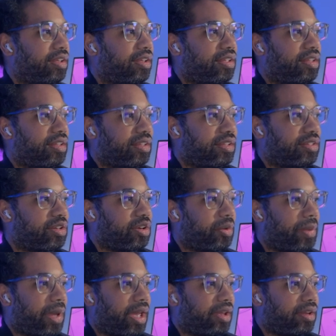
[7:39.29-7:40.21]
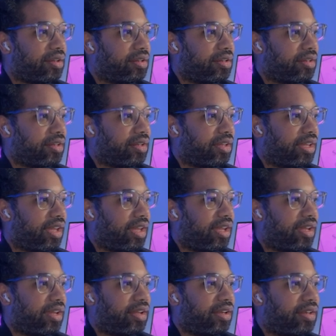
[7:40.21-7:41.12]
Let's go back,
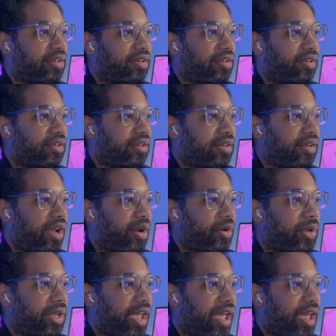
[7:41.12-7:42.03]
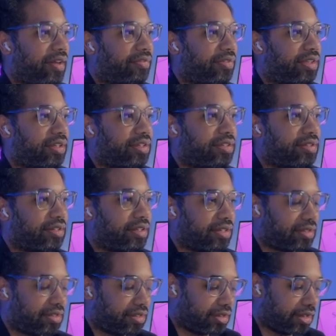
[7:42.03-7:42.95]
and now we have this.
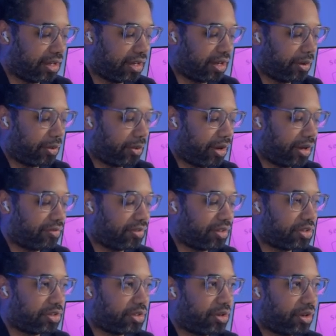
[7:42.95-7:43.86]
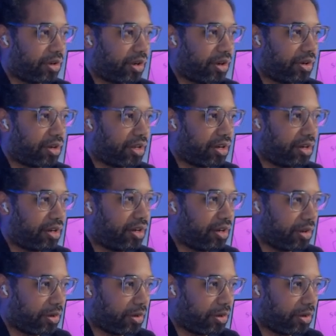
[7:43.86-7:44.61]
Let's get rid of the pseudocode here.